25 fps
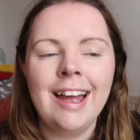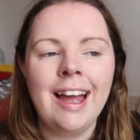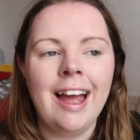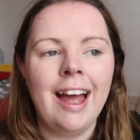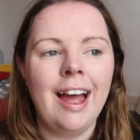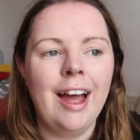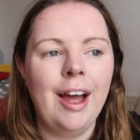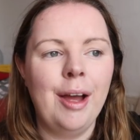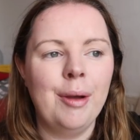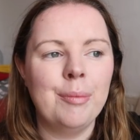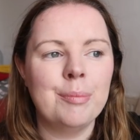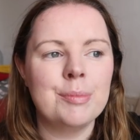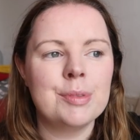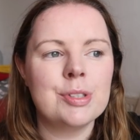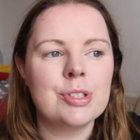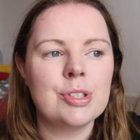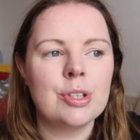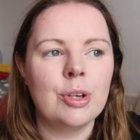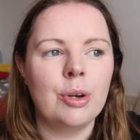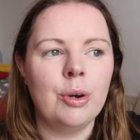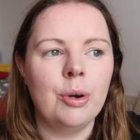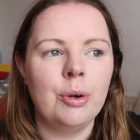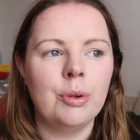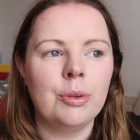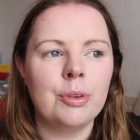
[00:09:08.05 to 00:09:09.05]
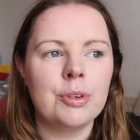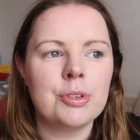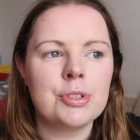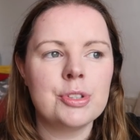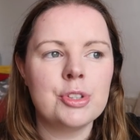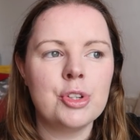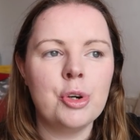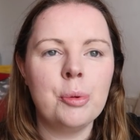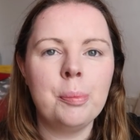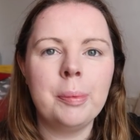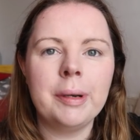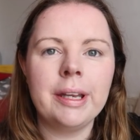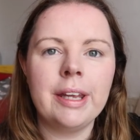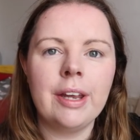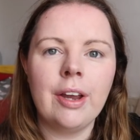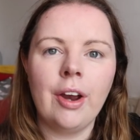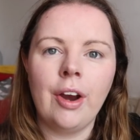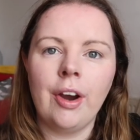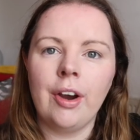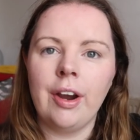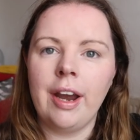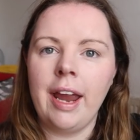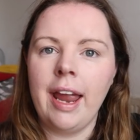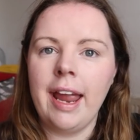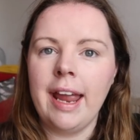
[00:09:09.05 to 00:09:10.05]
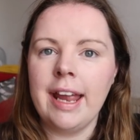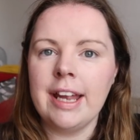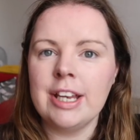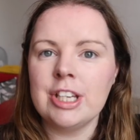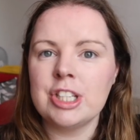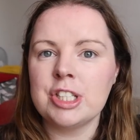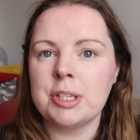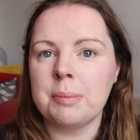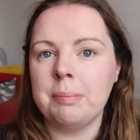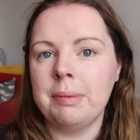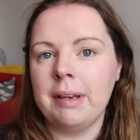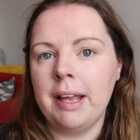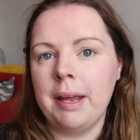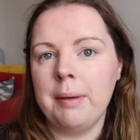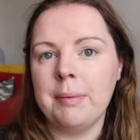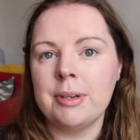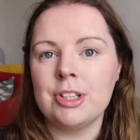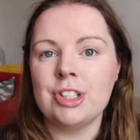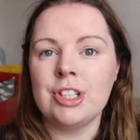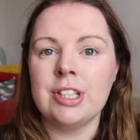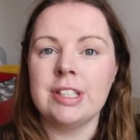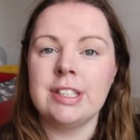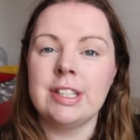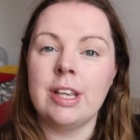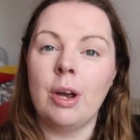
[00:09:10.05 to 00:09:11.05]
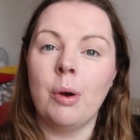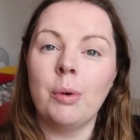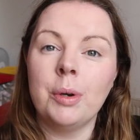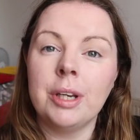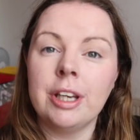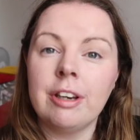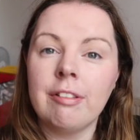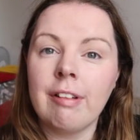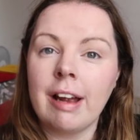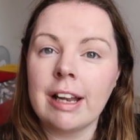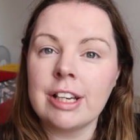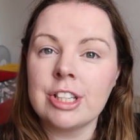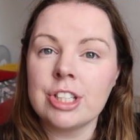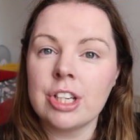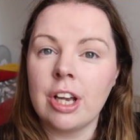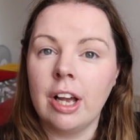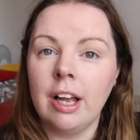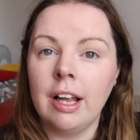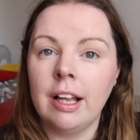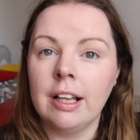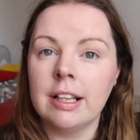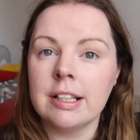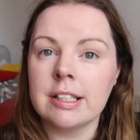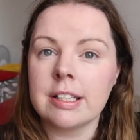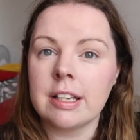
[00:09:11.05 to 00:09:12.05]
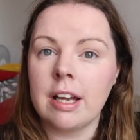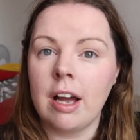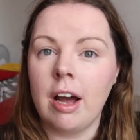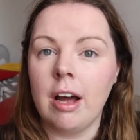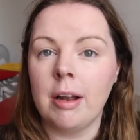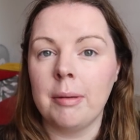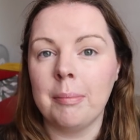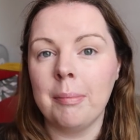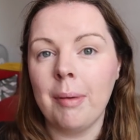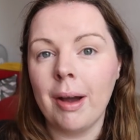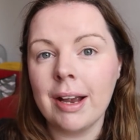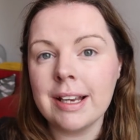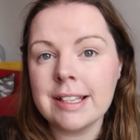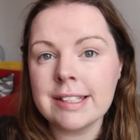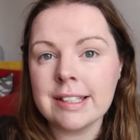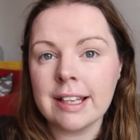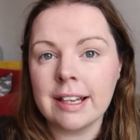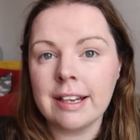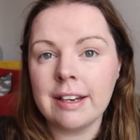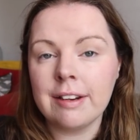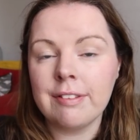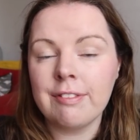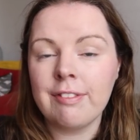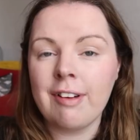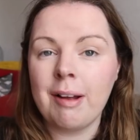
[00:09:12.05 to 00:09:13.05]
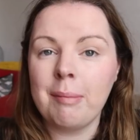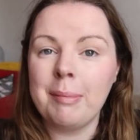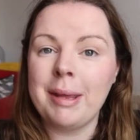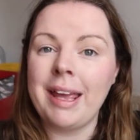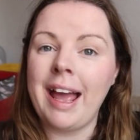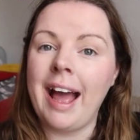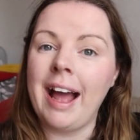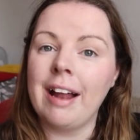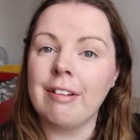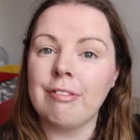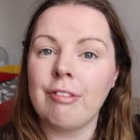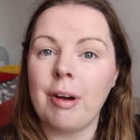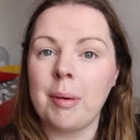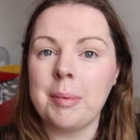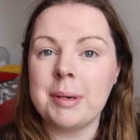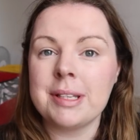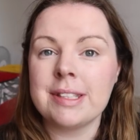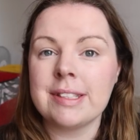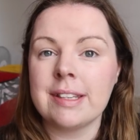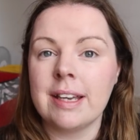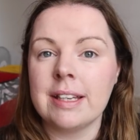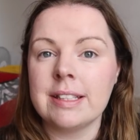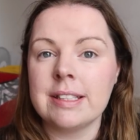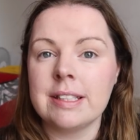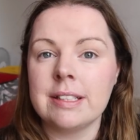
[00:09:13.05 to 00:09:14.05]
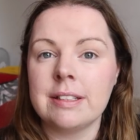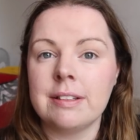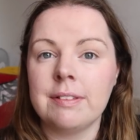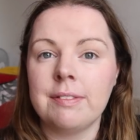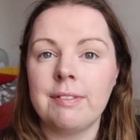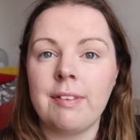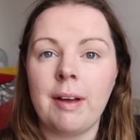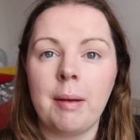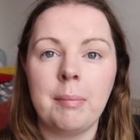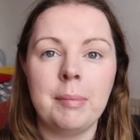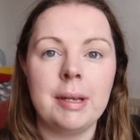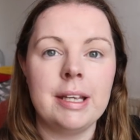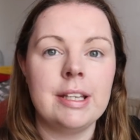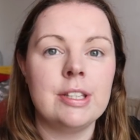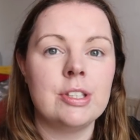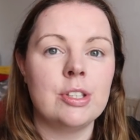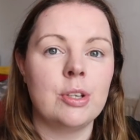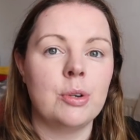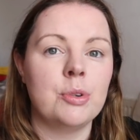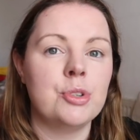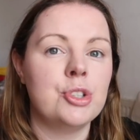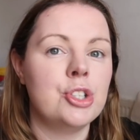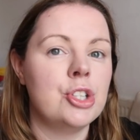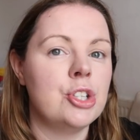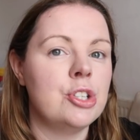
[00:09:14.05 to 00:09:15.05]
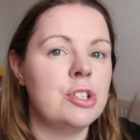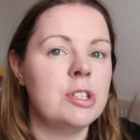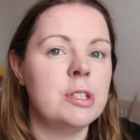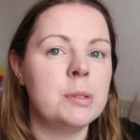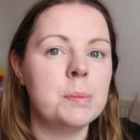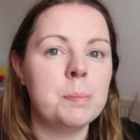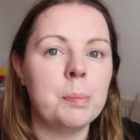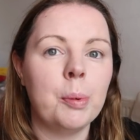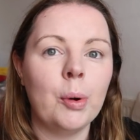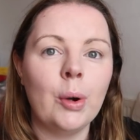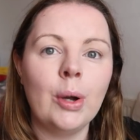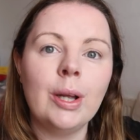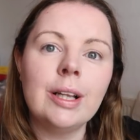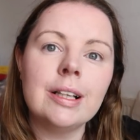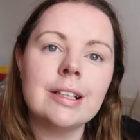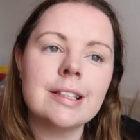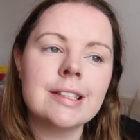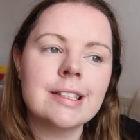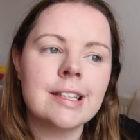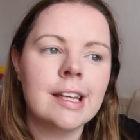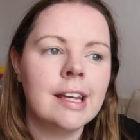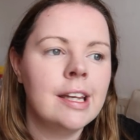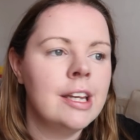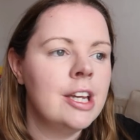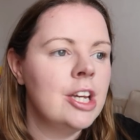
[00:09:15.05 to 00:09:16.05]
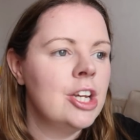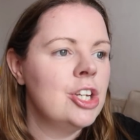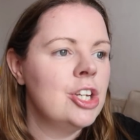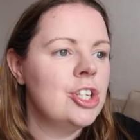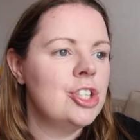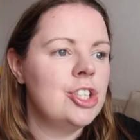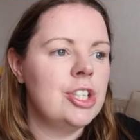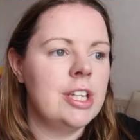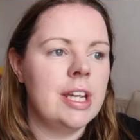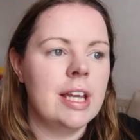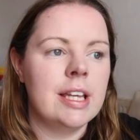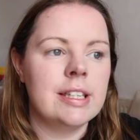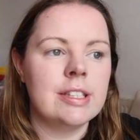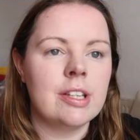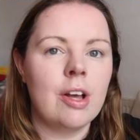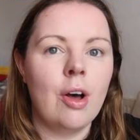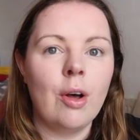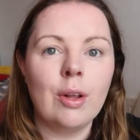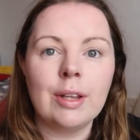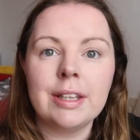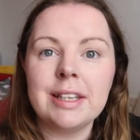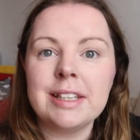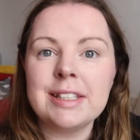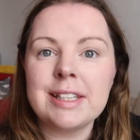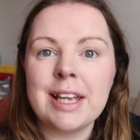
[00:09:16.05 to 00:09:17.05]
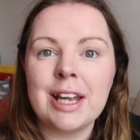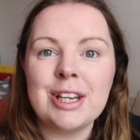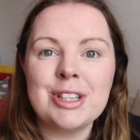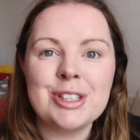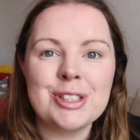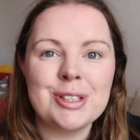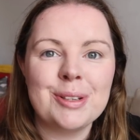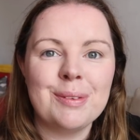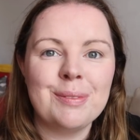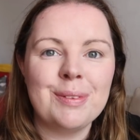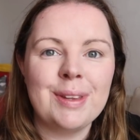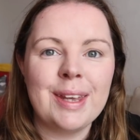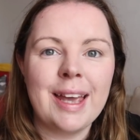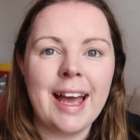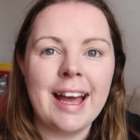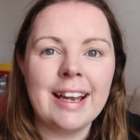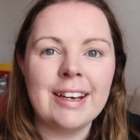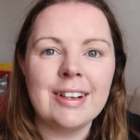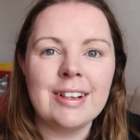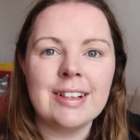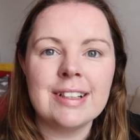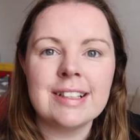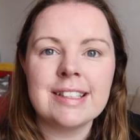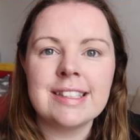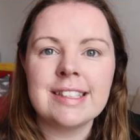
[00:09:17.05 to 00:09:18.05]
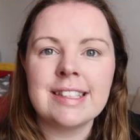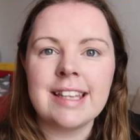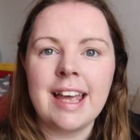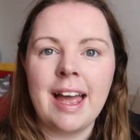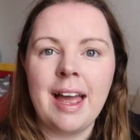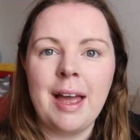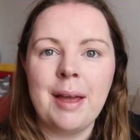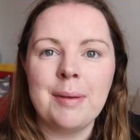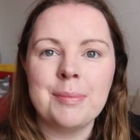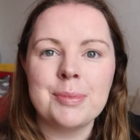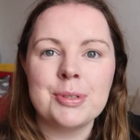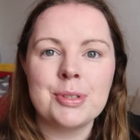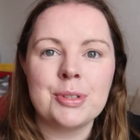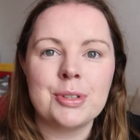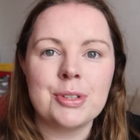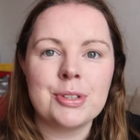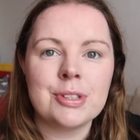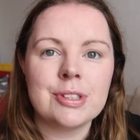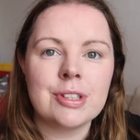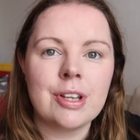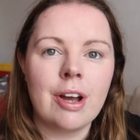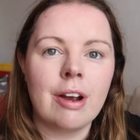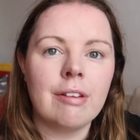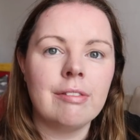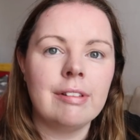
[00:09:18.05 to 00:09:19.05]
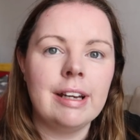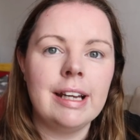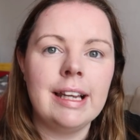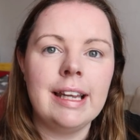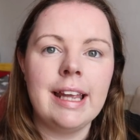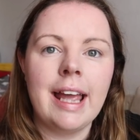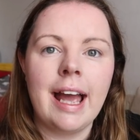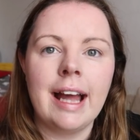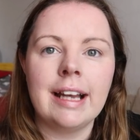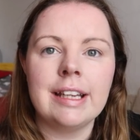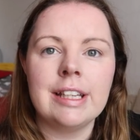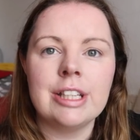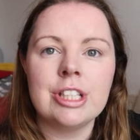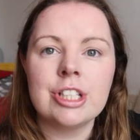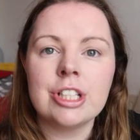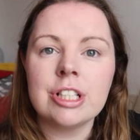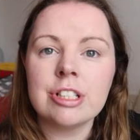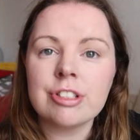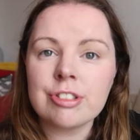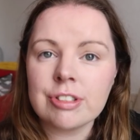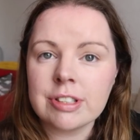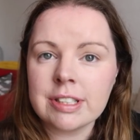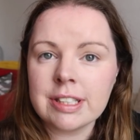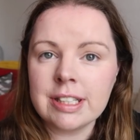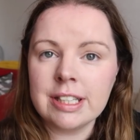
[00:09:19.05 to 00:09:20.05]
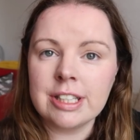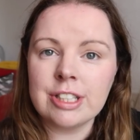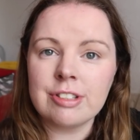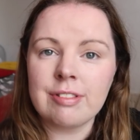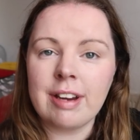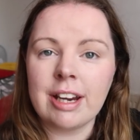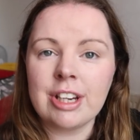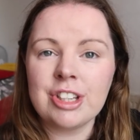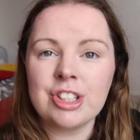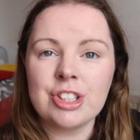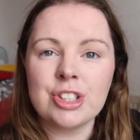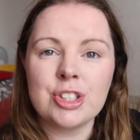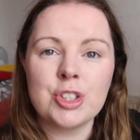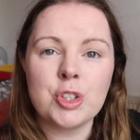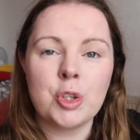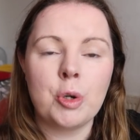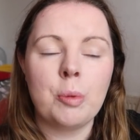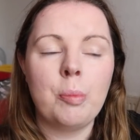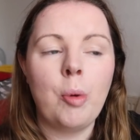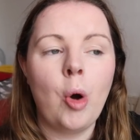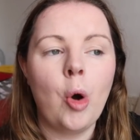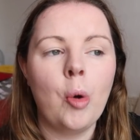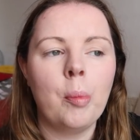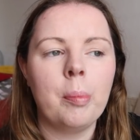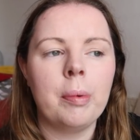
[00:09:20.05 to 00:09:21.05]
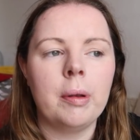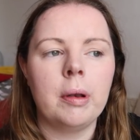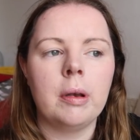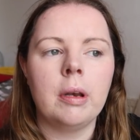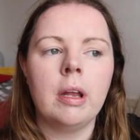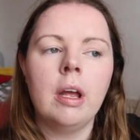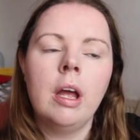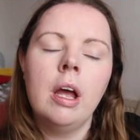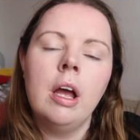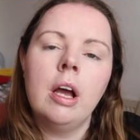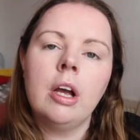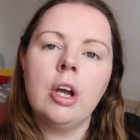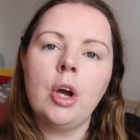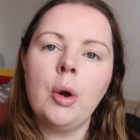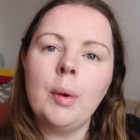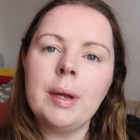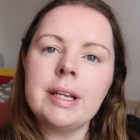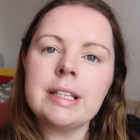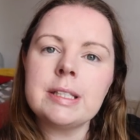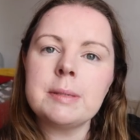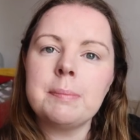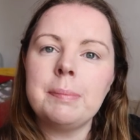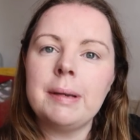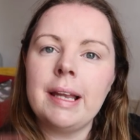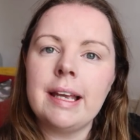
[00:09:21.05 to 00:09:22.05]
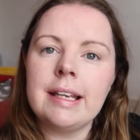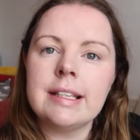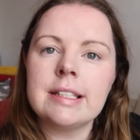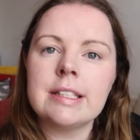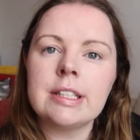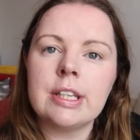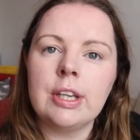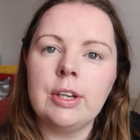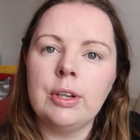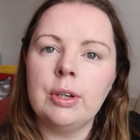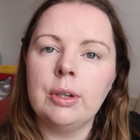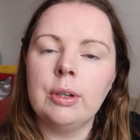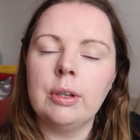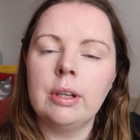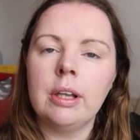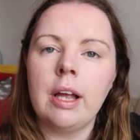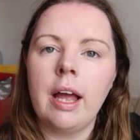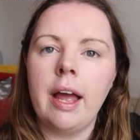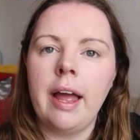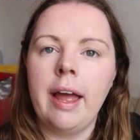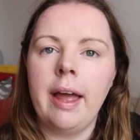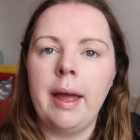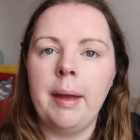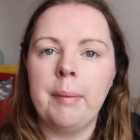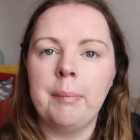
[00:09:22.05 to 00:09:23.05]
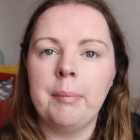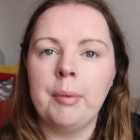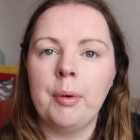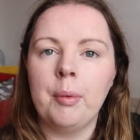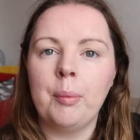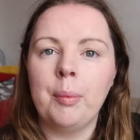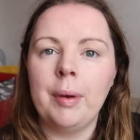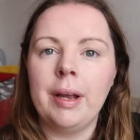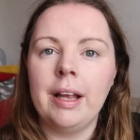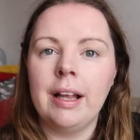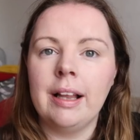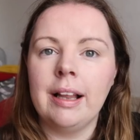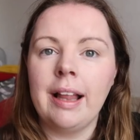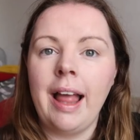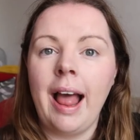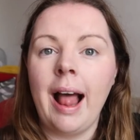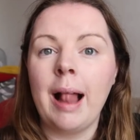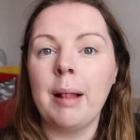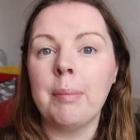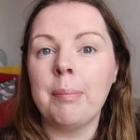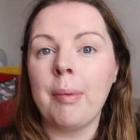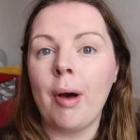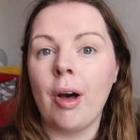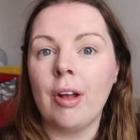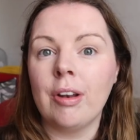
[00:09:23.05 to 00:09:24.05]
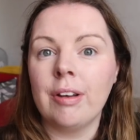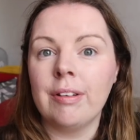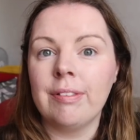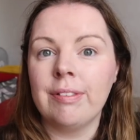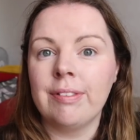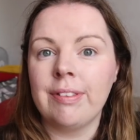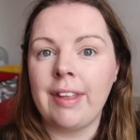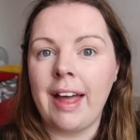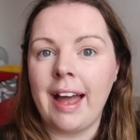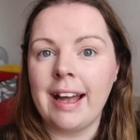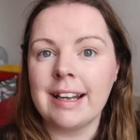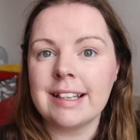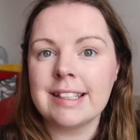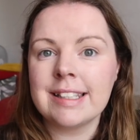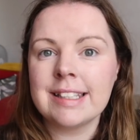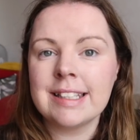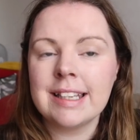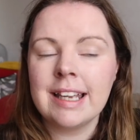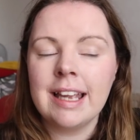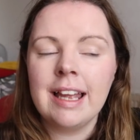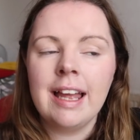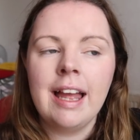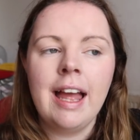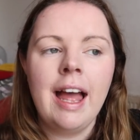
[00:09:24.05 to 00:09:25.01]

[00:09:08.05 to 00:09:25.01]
So there's nobody her age to play with. She's the only grandchild on my side of the family and Robert's side of the family. So she's spoiled. She has all the attention of the adults. So there's not really any children's interaction. So I'm hoping going to play school will help all of that.